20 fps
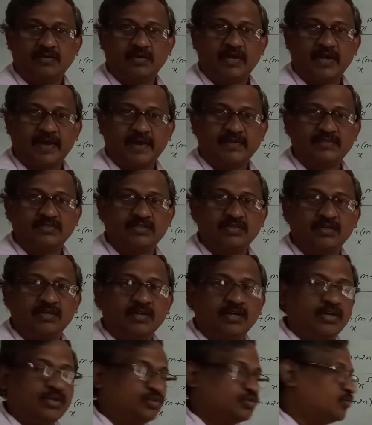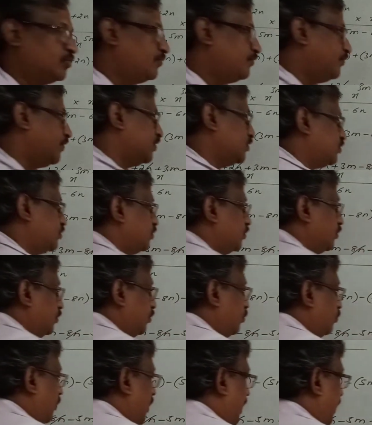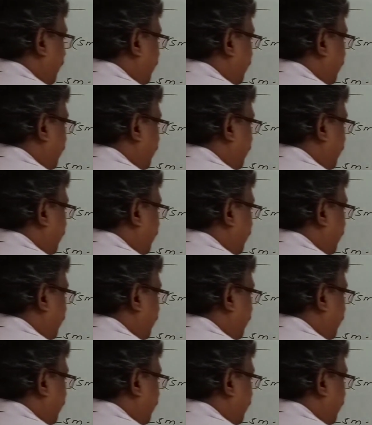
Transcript: x. So first you write